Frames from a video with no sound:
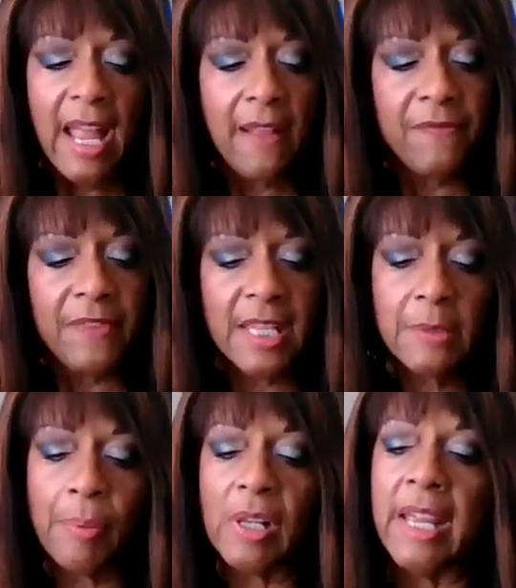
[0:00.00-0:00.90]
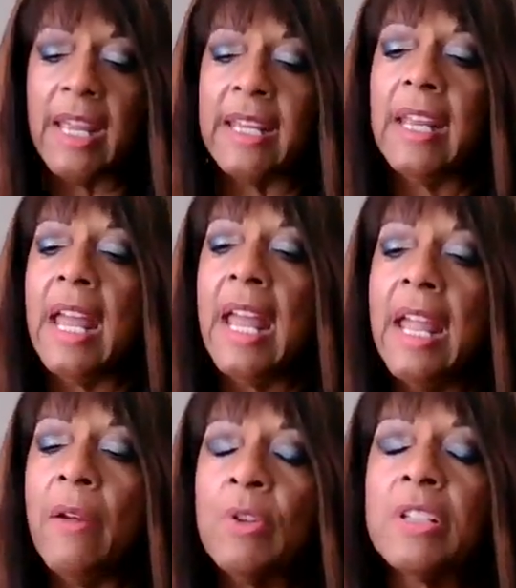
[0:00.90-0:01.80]
And this play
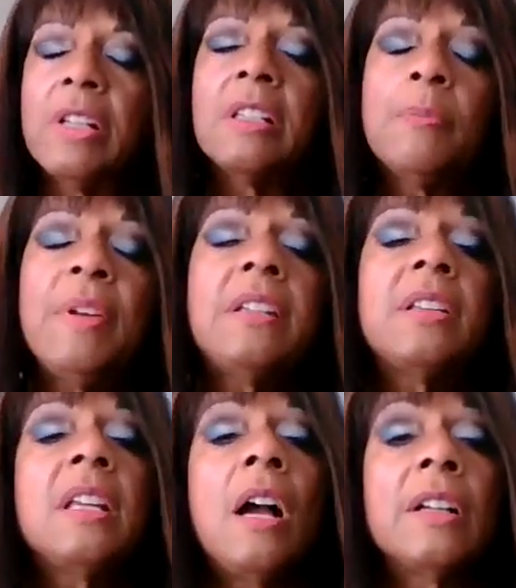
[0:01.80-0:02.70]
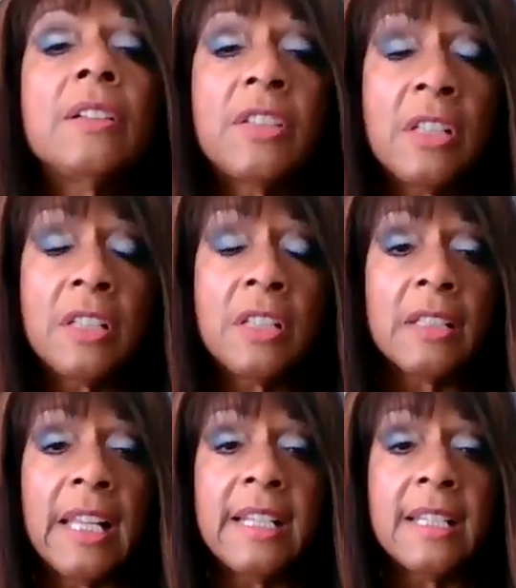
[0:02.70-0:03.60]
was to speak to
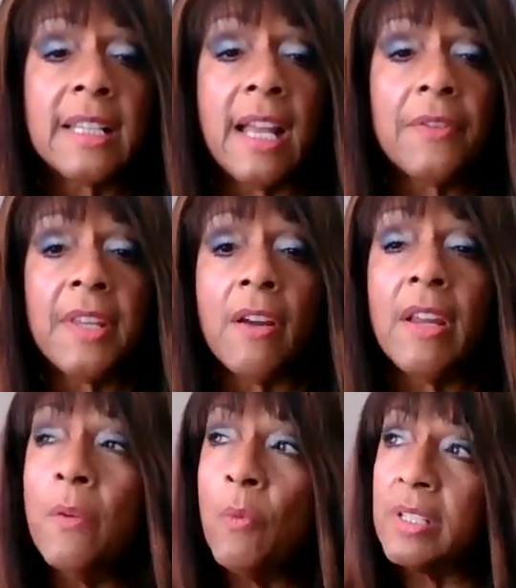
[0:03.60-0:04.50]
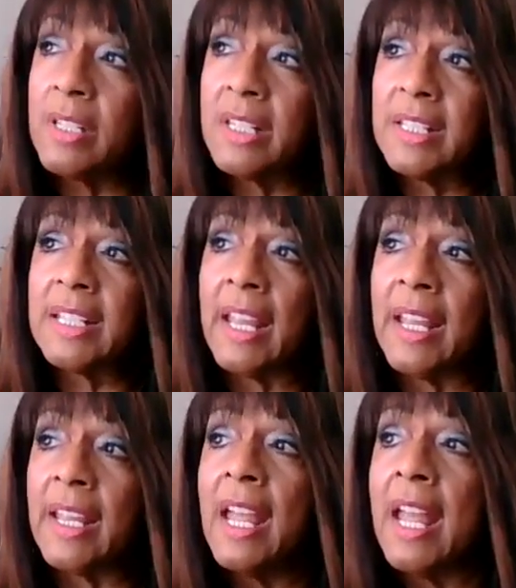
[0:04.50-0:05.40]
the young ladies out there. It was to
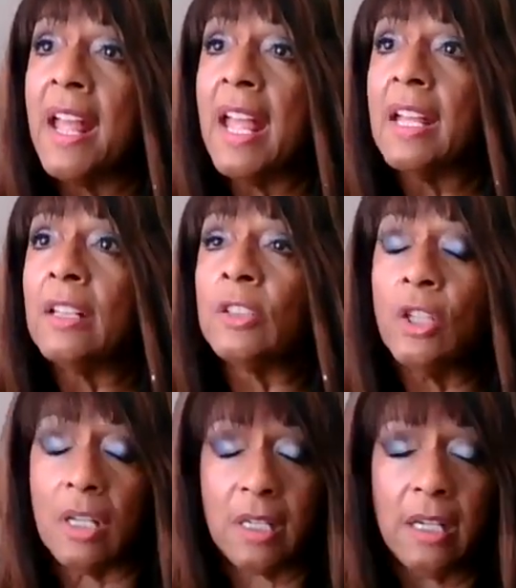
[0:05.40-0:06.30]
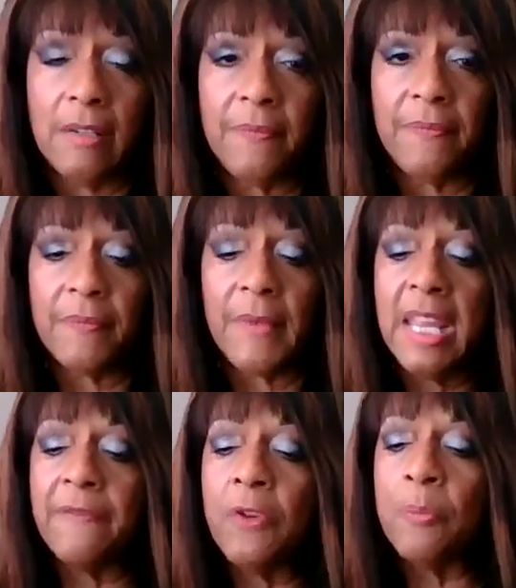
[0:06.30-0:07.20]
say, look,
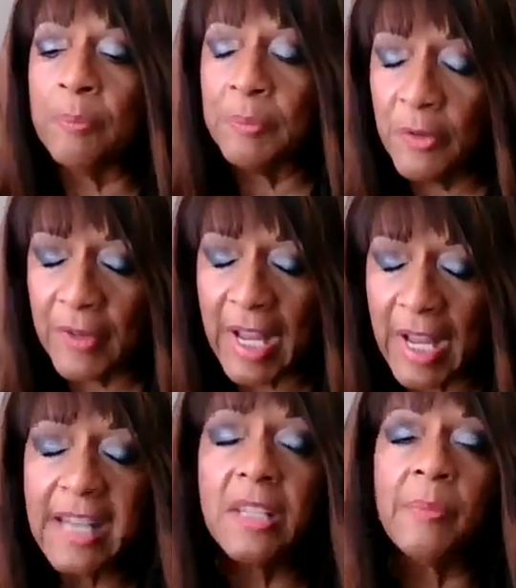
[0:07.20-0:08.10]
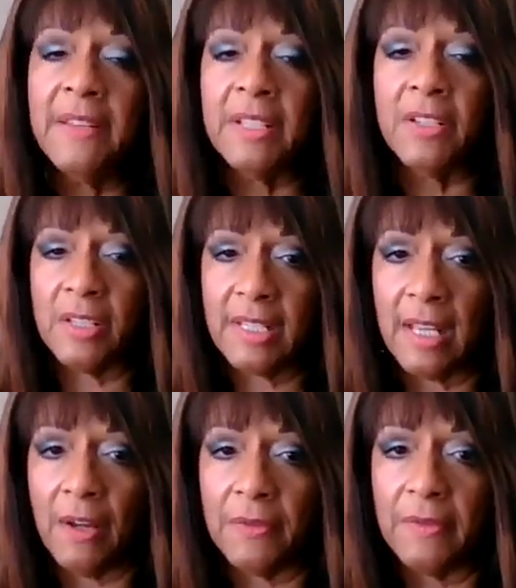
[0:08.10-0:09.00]
if you've got to believe in
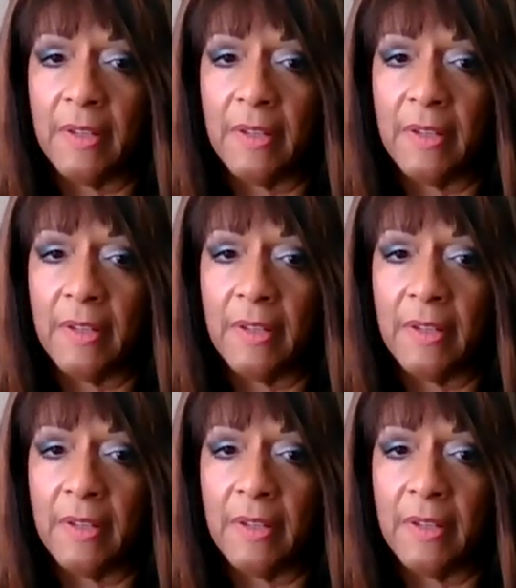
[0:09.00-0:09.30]
yourself.